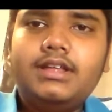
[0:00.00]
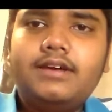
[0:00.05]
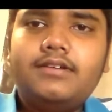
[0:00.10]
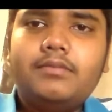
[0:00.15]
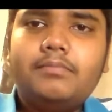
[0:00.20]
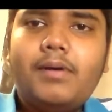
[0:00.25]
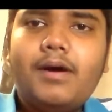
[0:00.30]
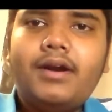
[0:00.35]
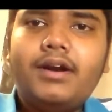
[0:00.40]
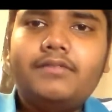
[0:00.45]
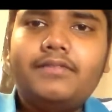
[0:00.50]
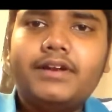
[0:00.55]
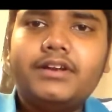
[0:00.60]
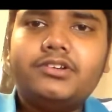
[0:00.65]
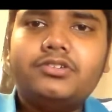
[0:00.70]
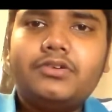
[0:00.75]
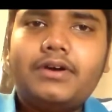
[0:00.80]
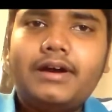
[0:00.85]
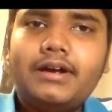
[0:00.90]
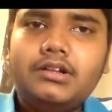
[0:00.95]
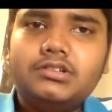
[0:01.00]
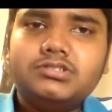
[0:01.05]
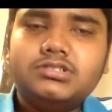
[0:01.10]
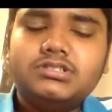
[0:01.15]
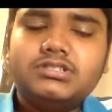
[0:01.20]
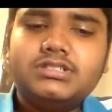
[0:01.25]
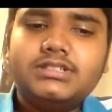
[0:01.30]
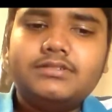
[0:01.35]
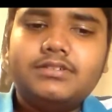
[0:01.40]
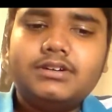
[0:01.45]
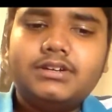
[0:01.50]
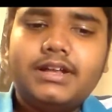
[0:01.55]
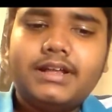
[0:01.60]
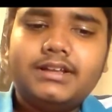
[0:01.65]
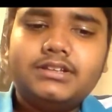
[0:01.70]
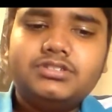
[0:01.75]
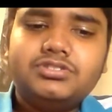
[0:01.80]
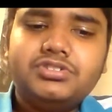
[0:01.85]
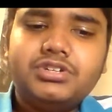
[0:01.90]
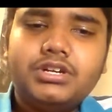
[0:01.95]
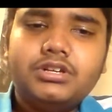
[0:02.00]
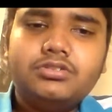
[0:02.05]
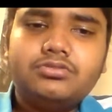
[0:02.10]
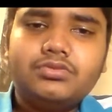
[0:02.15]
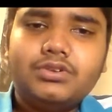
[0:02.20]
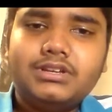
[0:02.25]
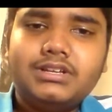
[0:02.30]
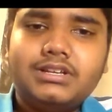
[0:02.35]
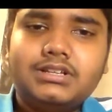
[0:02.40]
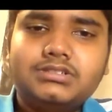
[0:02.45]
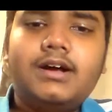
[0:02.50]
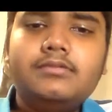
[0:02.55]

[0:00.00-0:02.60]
they were part of a trial since they were like children.